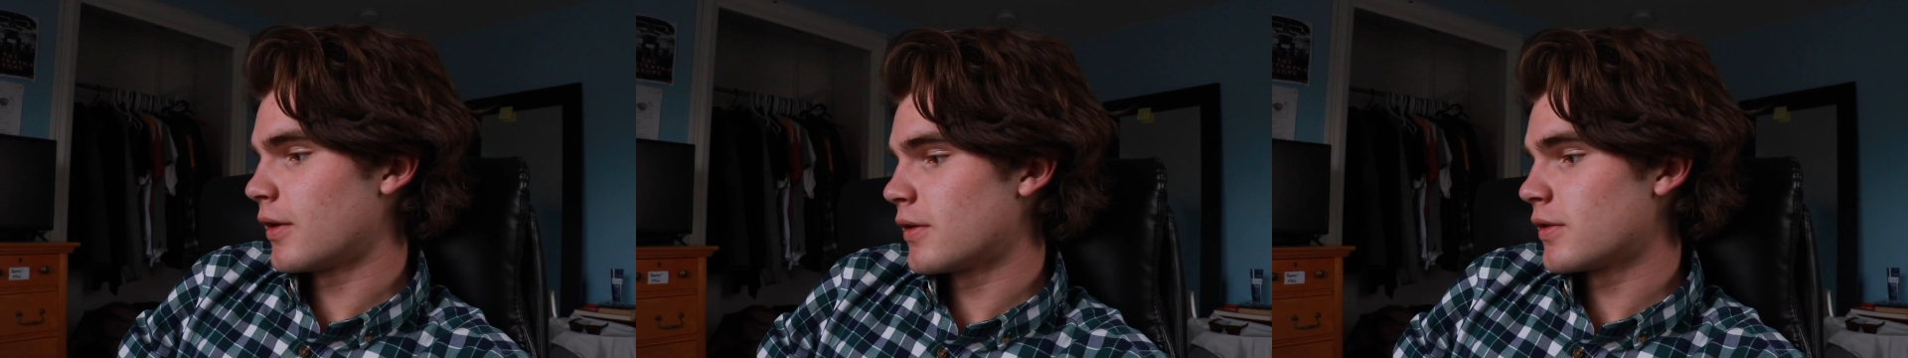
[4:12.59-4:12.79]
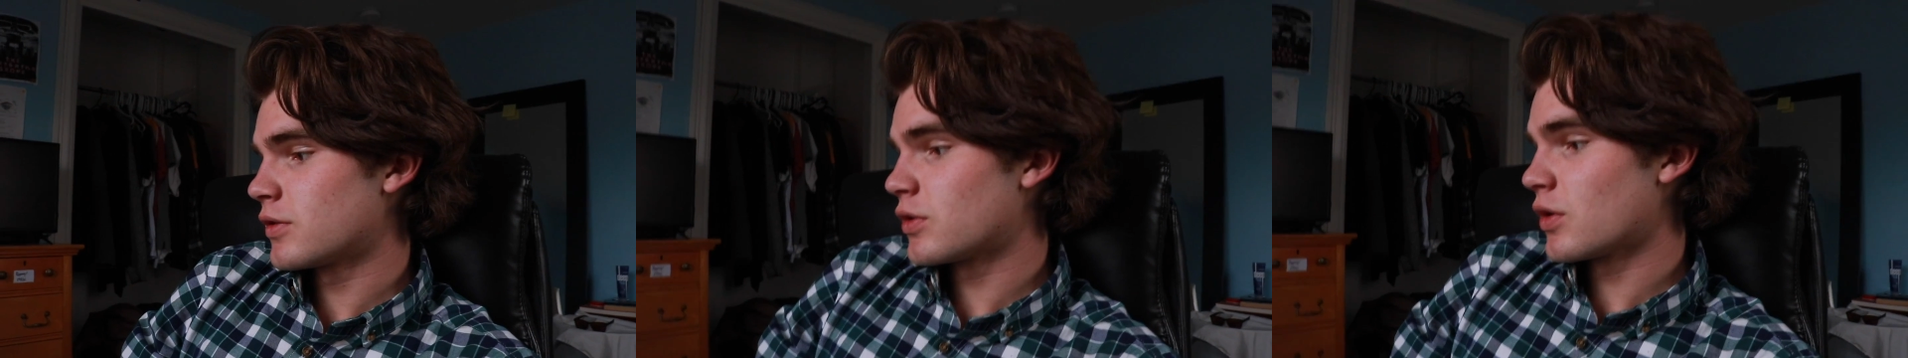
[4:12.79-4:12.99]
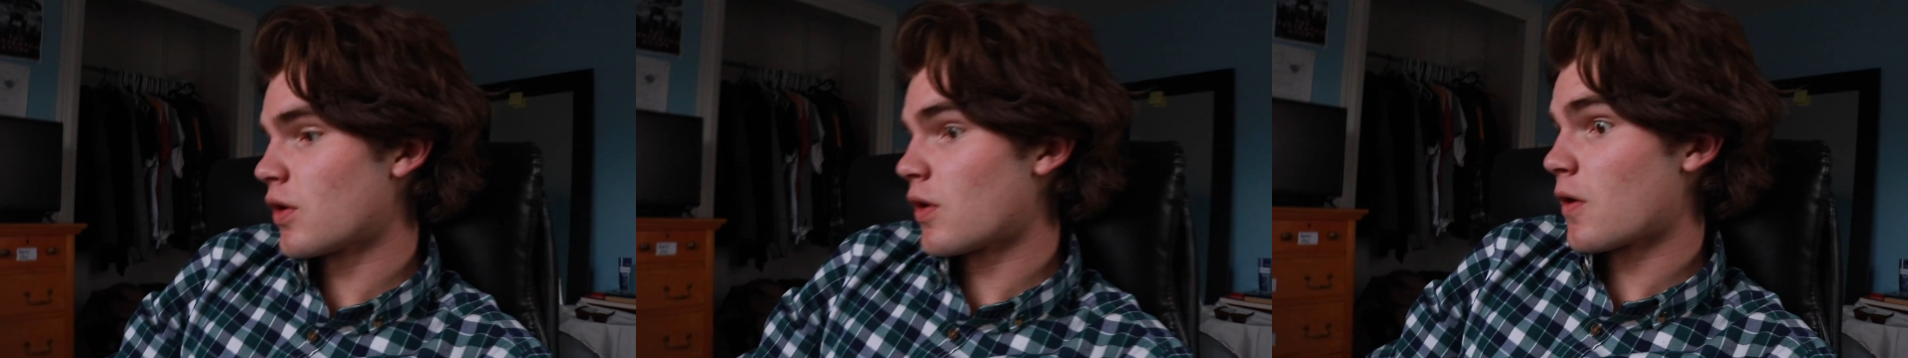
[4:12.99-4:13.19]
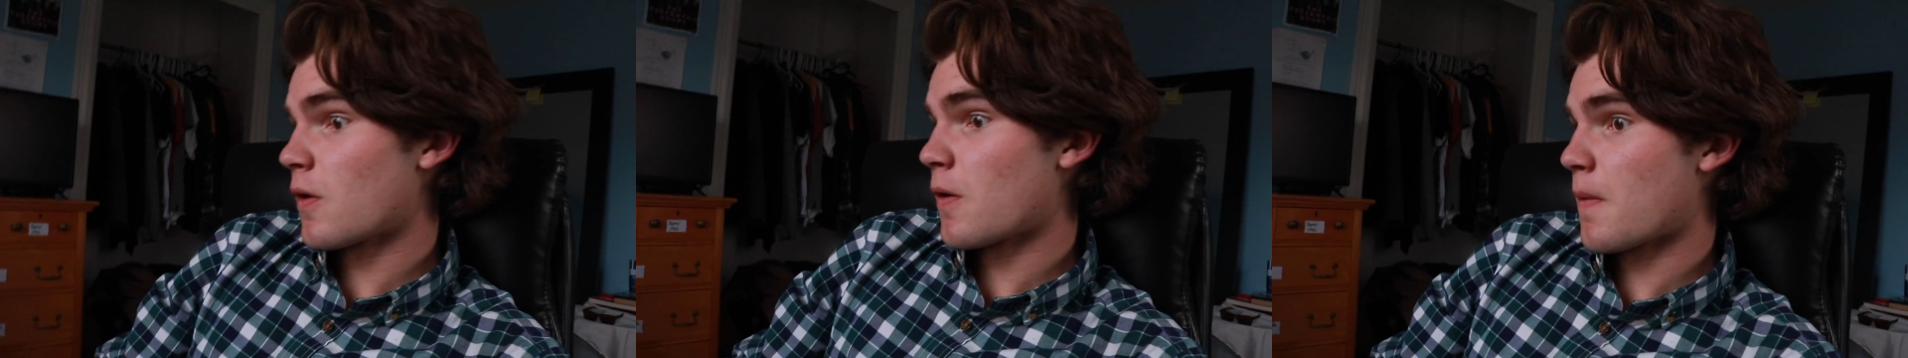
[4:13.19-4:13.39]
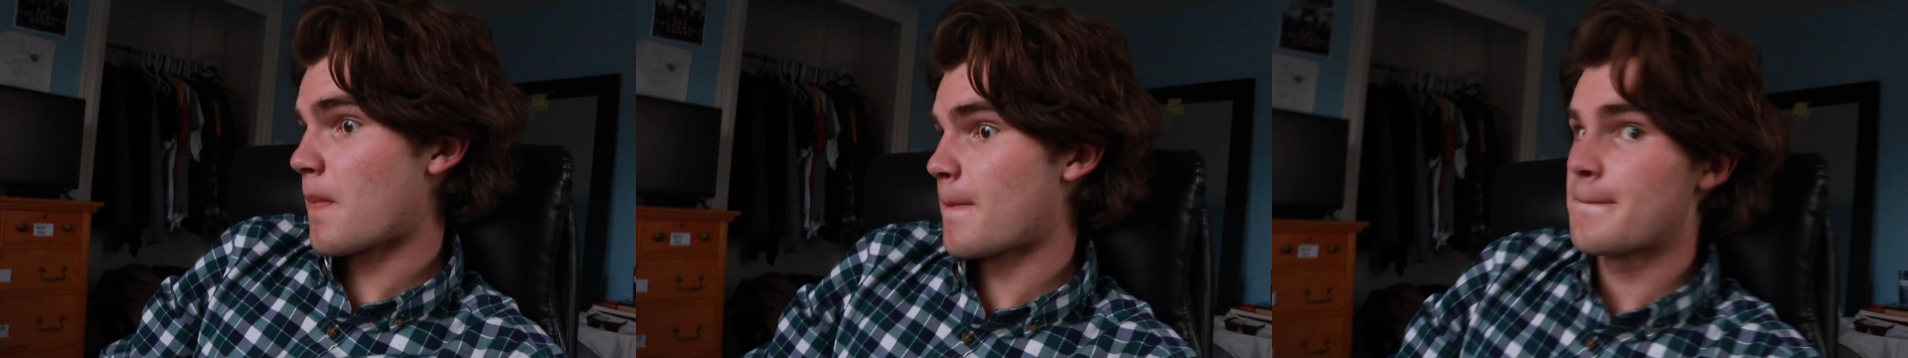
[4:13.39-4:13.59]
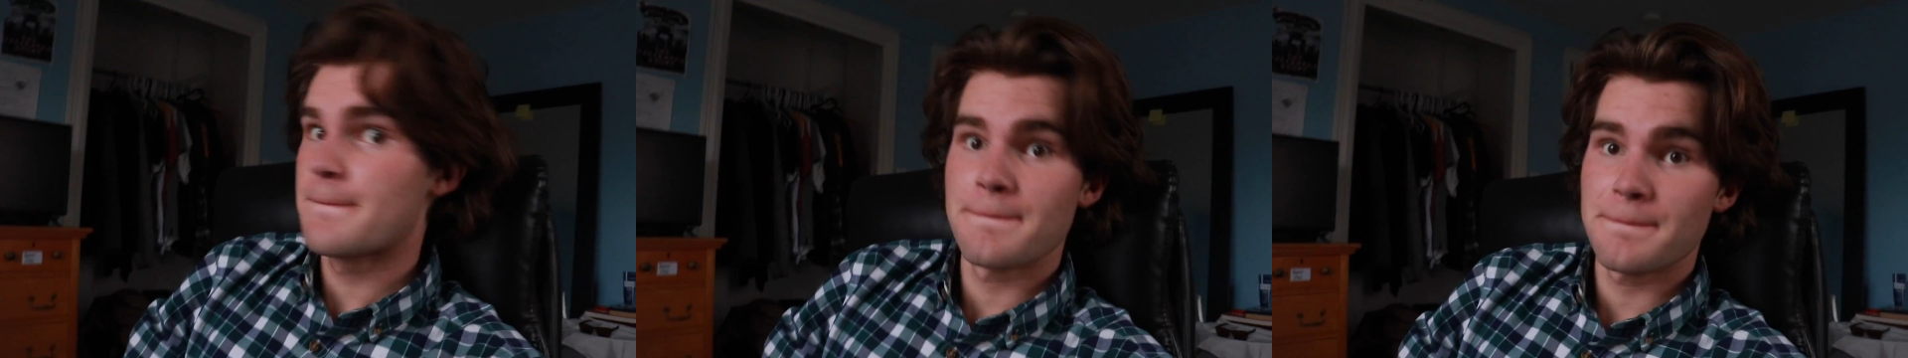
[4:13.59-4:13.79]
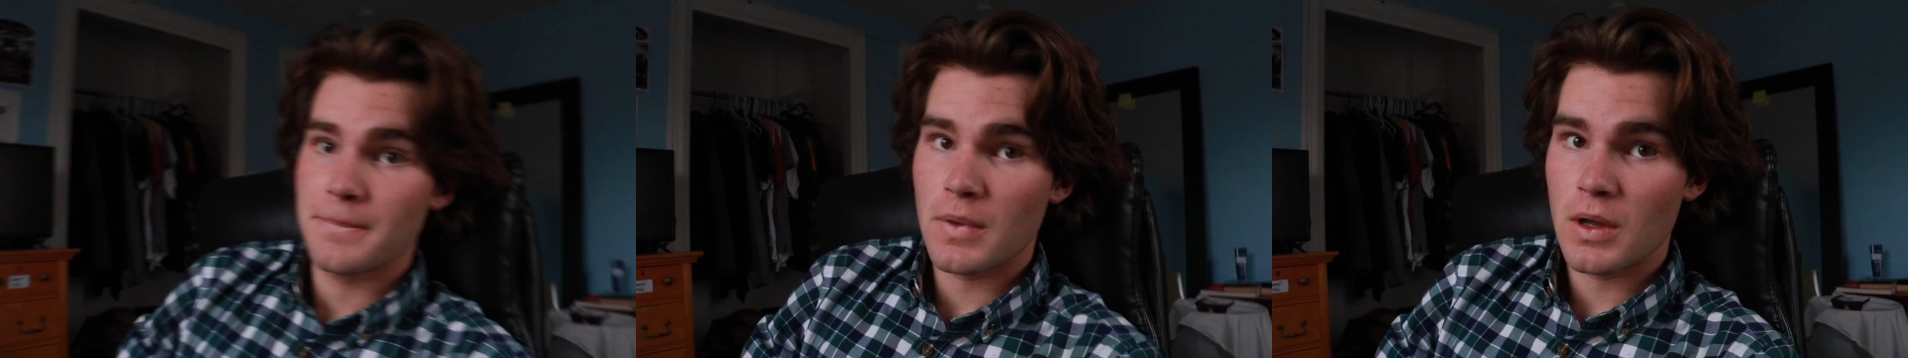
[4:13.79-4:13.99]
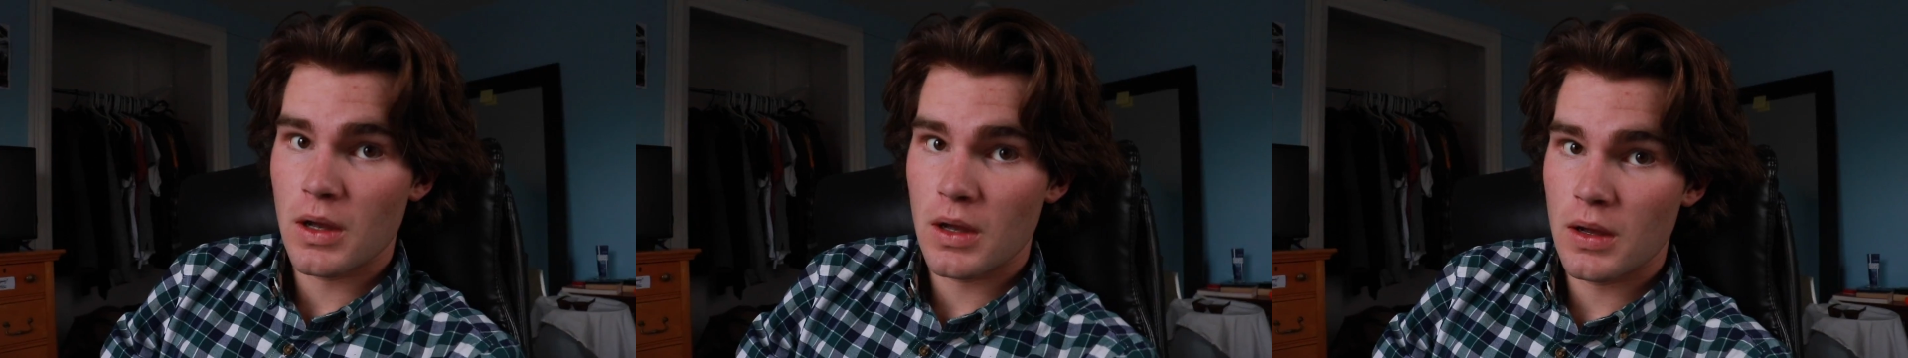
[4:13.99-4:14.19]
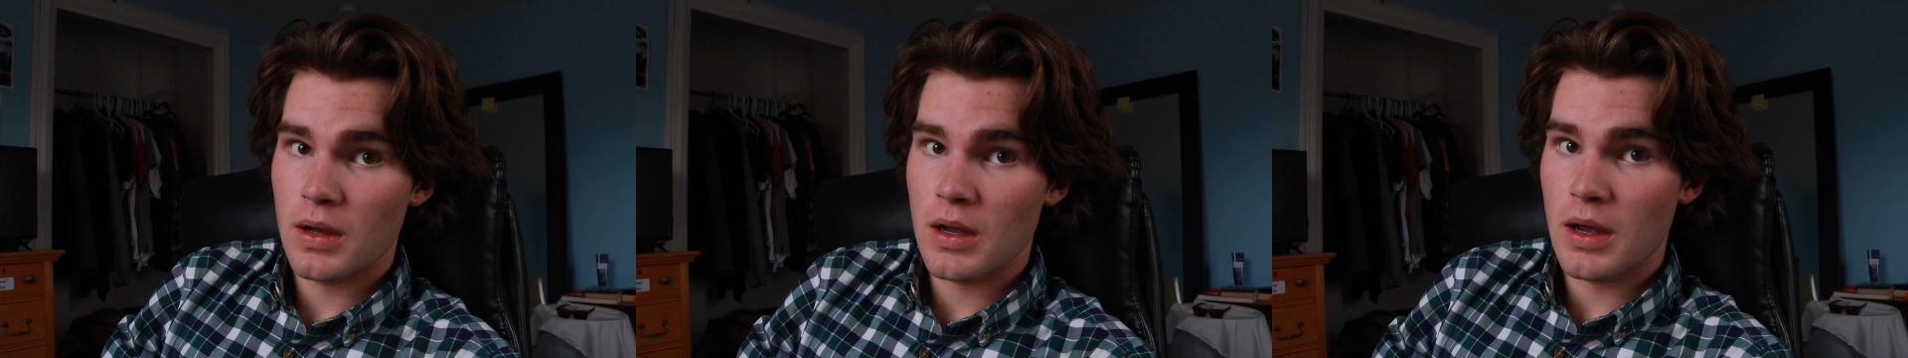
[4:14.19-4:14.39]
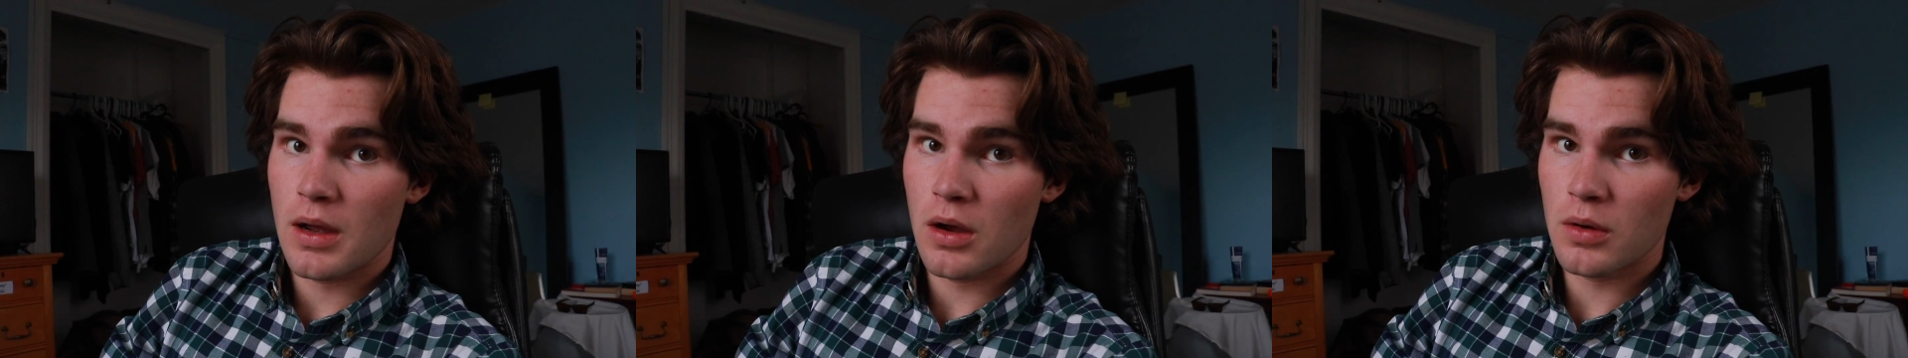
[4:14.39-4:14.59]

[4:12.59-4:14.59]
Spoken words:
So I